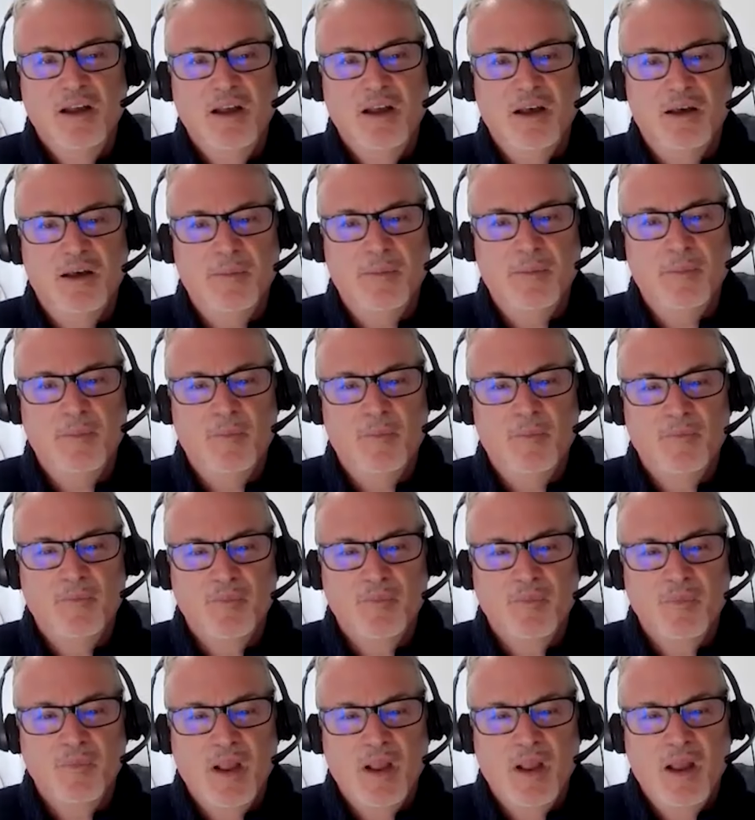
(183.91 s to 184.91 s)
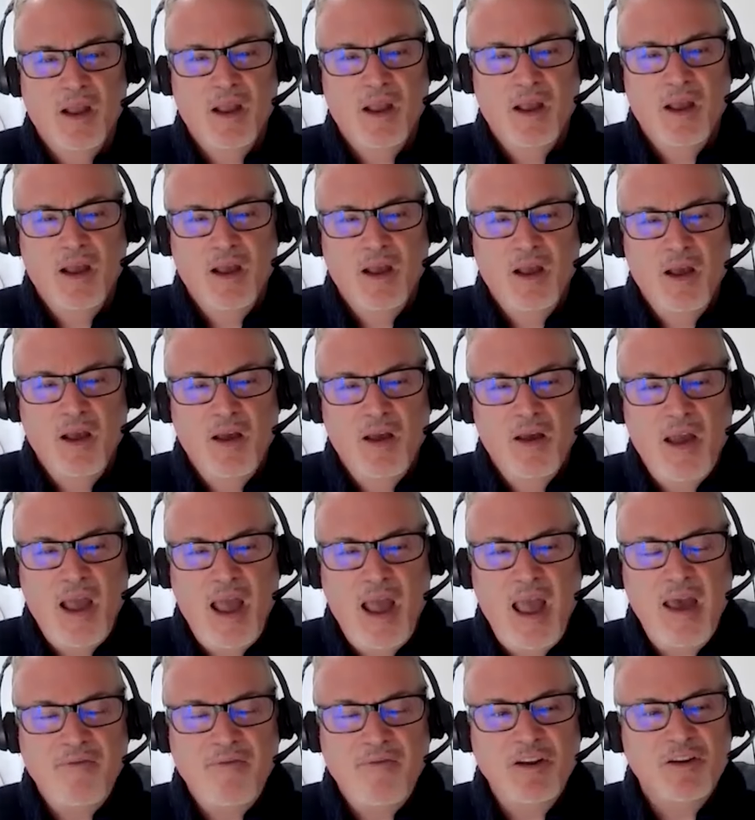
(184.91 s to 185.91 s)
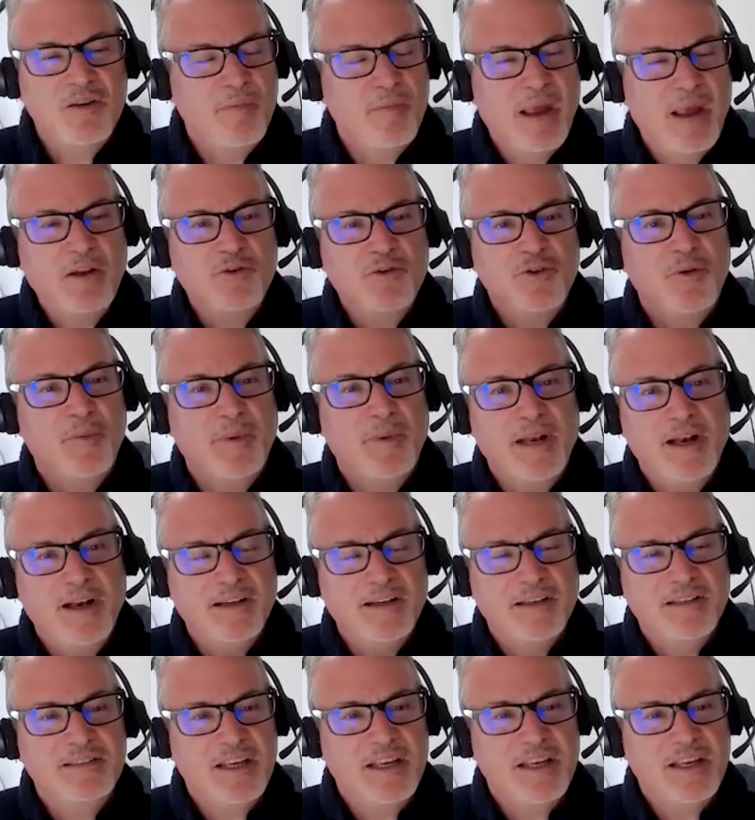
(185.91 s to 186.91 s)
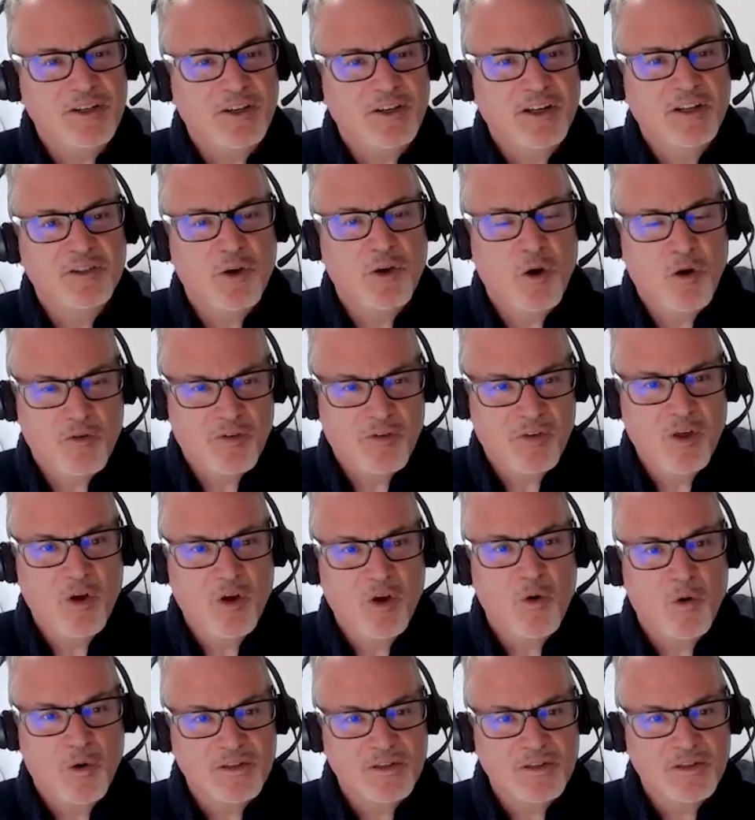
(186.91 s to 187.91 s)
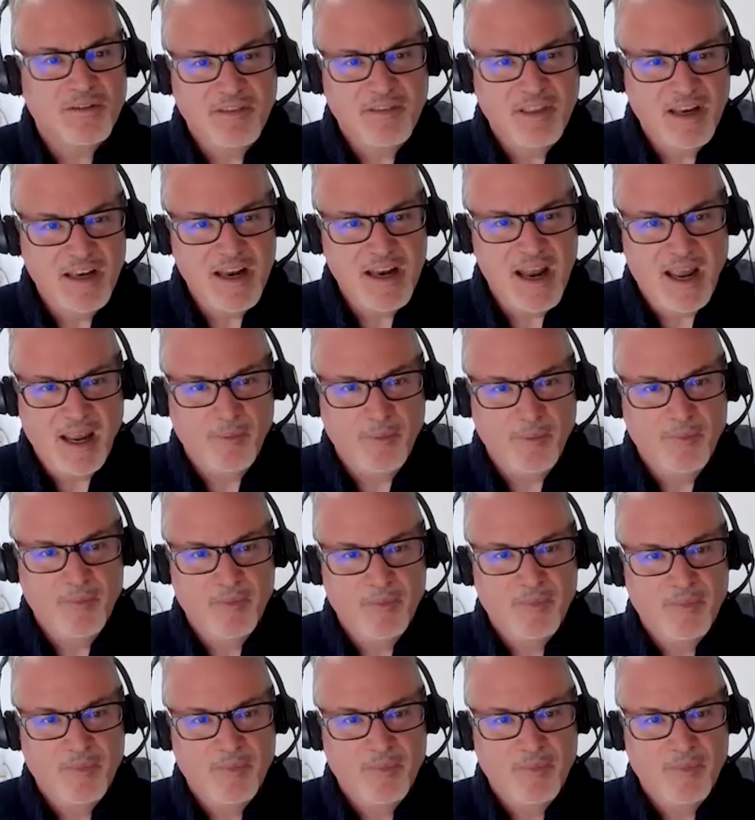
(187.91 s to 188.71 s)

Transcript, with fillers: having to make too many decisions over the course of the day.